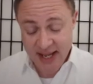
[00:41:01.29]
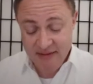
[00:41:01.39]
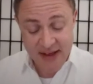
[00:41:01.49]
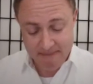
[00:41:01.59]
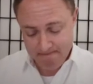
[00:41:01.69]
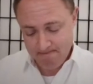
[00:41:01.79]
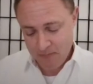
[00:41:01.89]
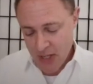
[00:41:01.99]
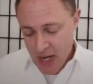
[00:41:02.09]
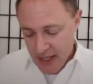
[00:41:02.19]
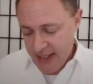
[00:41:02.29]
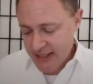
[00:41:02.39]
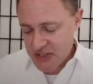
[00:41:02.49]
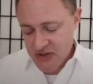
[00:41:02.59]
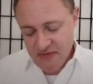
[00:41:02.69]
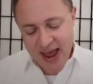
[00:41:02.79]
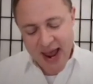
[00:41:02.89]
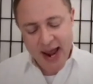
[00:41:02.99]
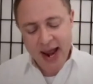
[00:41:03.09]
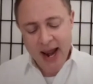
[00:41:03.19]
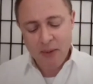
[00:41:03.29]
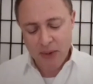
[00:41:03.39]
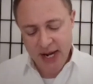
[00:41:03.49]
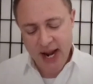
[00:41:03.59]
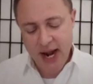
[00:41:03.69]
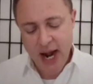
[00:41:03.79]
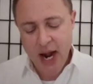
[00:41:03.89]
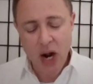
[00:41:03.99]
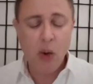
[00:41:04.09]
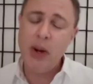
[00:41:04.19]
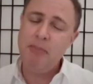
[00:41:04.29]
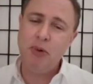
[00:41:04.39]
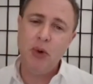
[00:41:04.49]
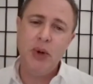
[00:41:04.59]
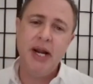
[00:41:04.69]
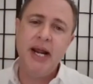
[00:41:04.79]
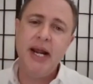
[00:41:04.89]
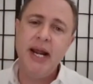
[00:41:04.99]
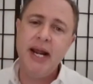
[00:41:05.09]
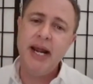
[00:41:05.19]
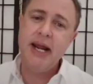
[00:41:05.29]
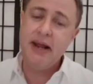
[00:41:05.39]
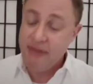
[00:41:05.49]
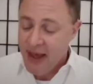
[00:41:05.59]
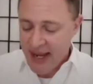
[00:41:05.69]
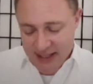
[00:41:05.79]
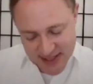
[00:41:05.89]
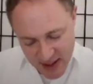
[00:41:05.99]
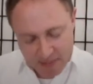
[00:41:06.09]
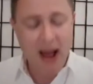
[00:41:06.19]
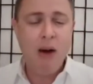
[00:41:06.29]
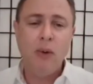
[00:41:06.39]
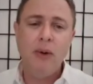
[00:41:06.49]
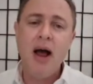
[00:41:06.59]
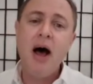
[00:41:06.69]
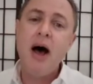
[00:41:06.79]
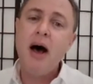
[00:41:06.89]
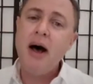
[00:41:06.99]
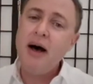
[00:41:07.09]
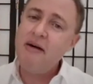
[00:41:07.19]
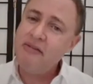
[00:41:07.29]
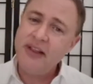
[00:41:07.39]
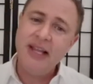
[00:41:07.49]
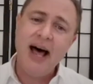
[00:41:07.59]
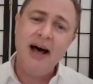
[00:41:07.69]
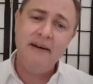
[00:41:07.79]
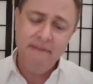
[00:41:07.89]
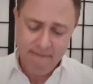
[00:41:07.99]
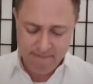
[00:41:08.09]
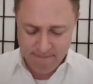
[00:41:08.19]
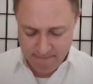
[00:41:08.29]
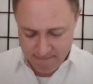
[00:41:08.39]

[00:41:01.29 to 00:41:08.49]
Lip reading: give it, it's the very air we breathe. It's the power of the love